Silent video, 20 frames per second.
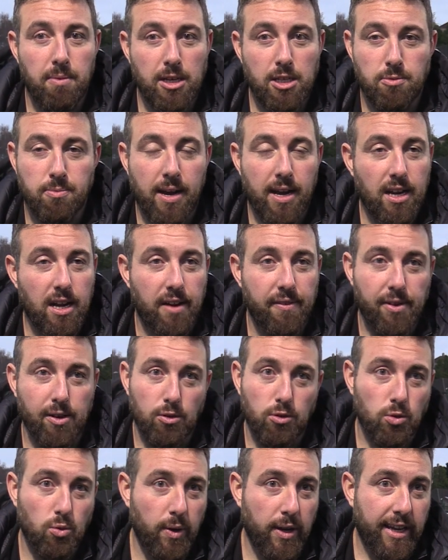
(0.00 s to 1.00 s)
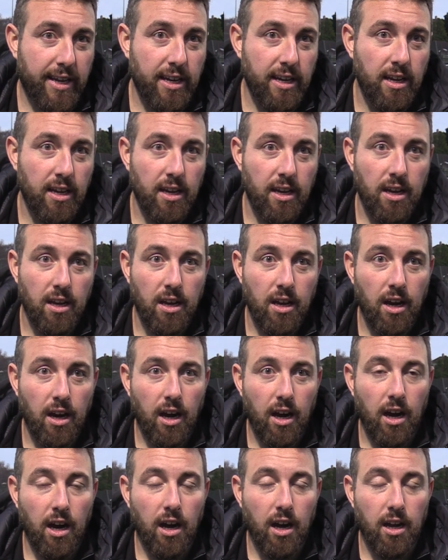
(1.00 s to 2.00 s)
bounce back, have a good week,
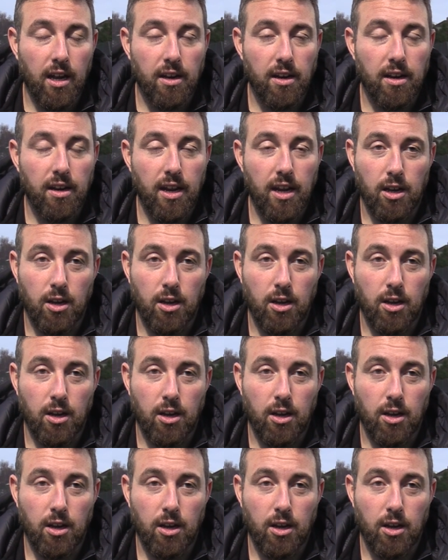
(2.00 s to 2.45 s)
and,